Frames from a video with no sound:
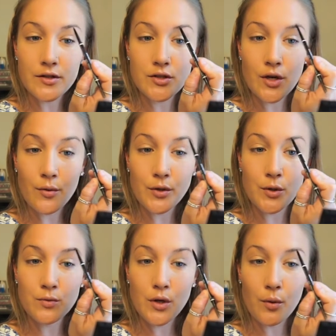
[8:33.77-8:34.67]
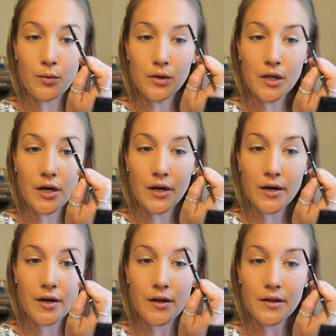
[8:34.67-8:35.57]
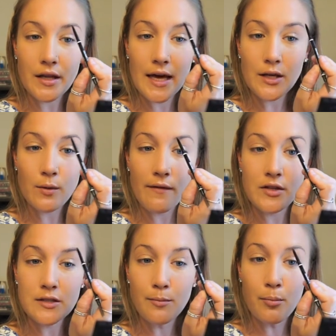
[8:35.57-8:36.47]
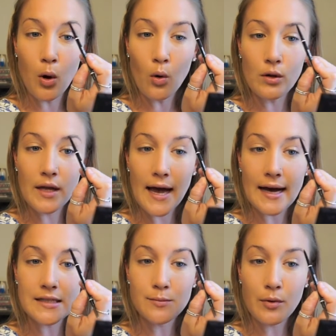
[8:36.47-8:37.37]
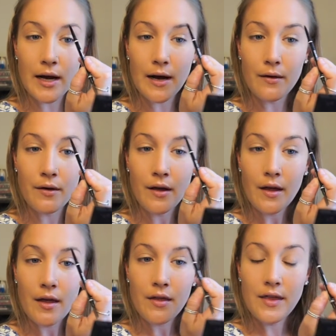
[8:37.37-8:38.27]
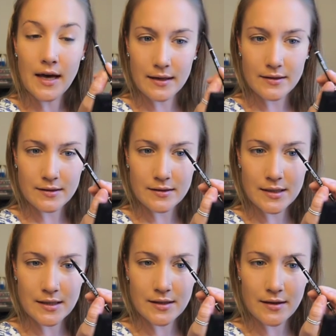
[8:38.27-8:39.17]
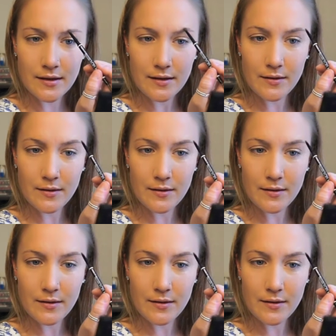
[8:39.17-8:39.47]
So you don't look like you have this bold ass brow that doesn't